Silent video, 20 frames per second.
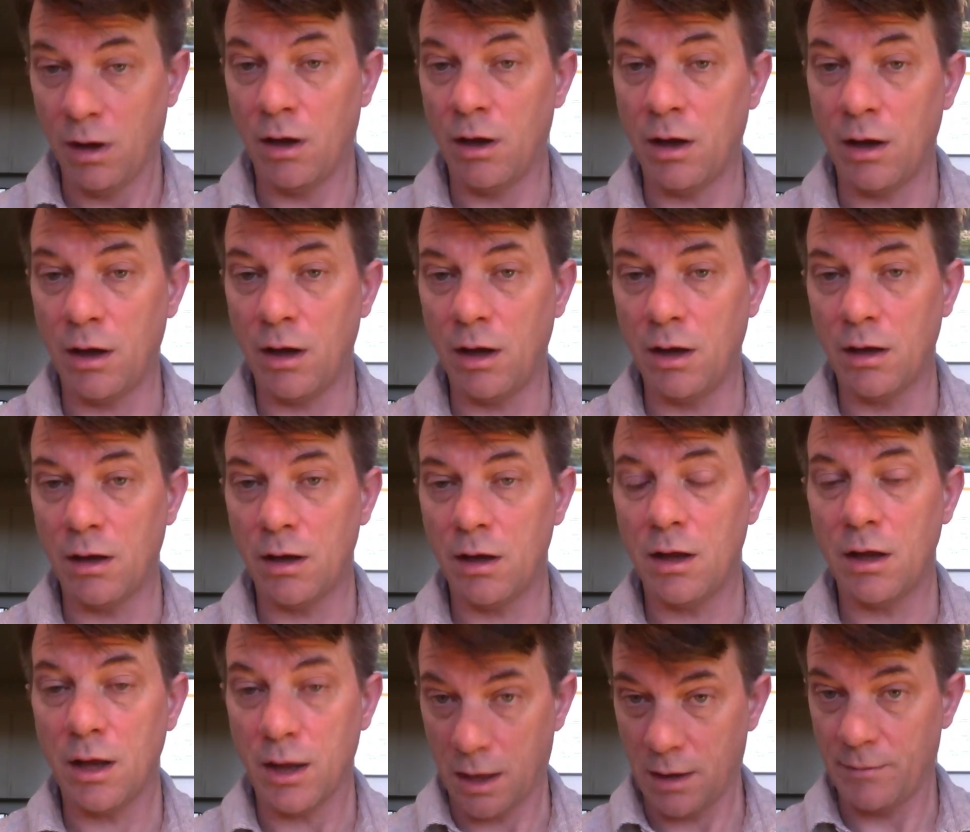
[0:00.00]
Huh?
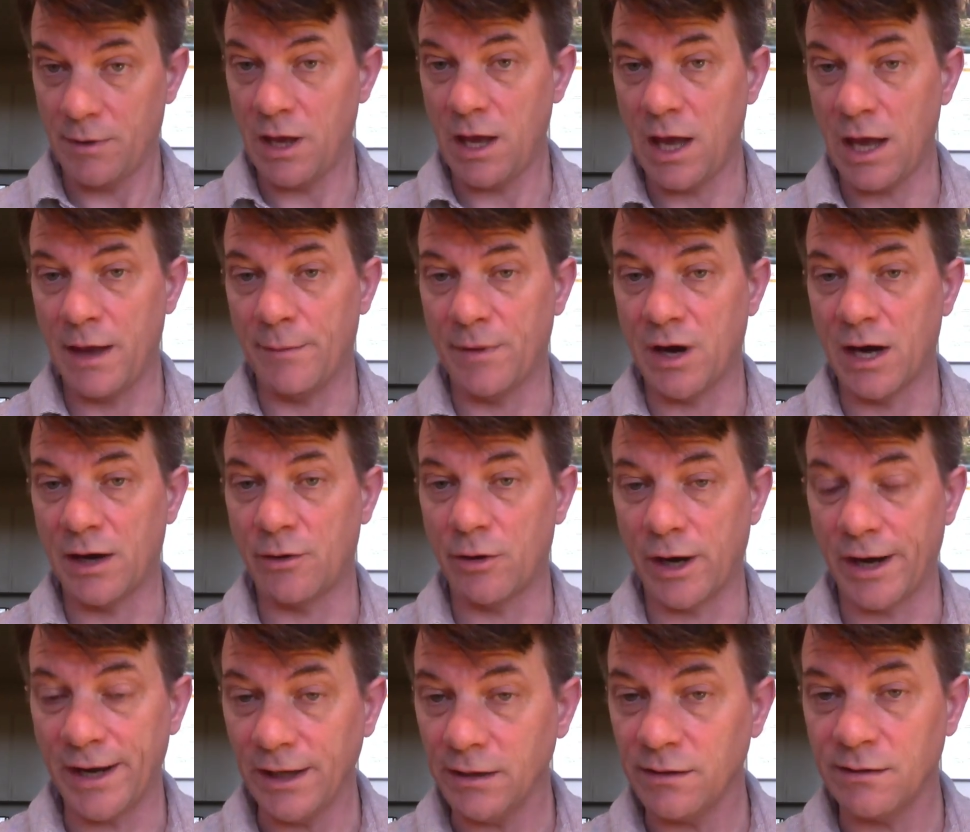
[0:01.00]
Am I
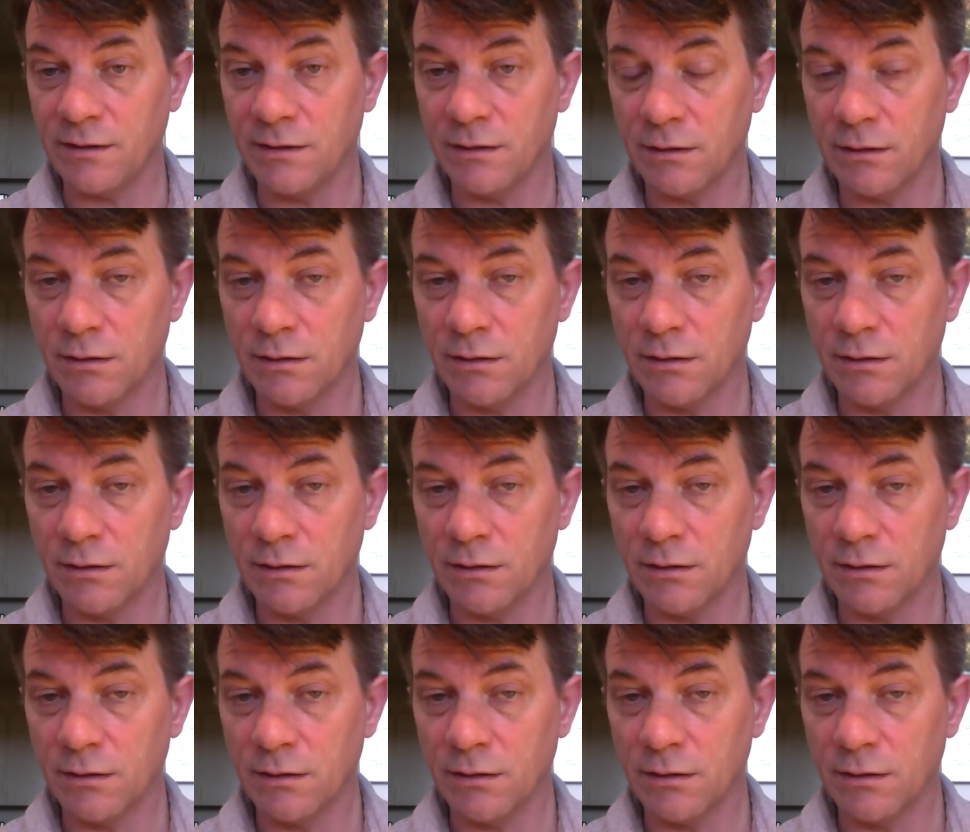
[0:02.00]
right?